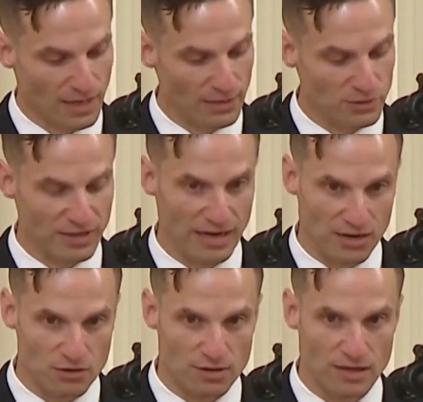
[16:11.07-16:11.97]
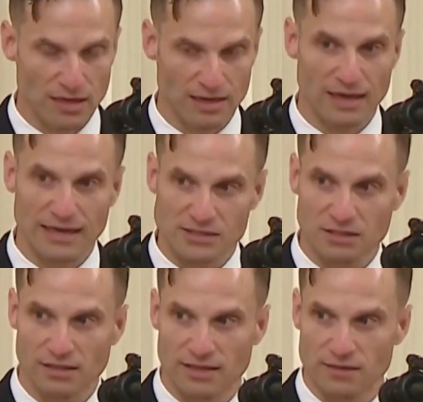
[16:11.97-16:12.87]
I was angry and
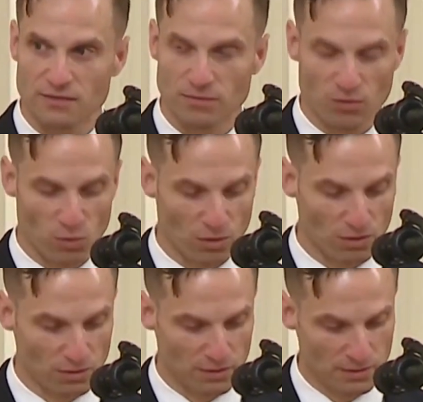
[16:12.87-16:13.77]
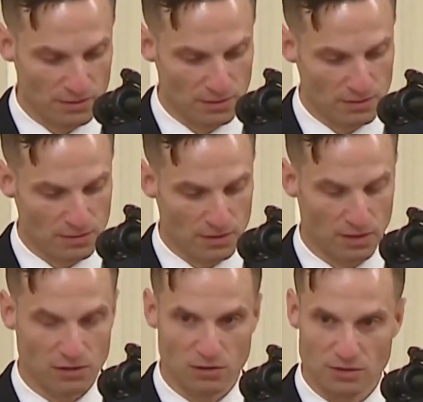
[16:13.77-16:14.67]
isolated from the world,
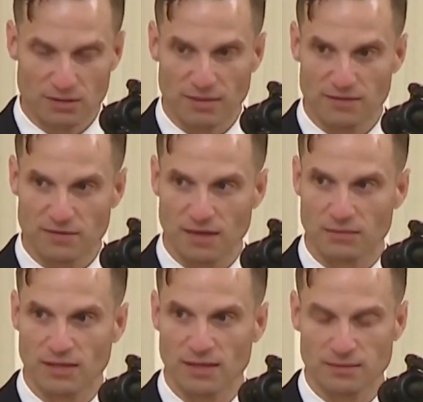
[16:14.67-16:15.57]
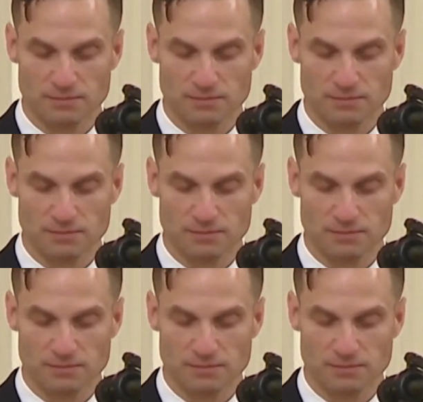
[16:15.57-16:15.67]
including my family.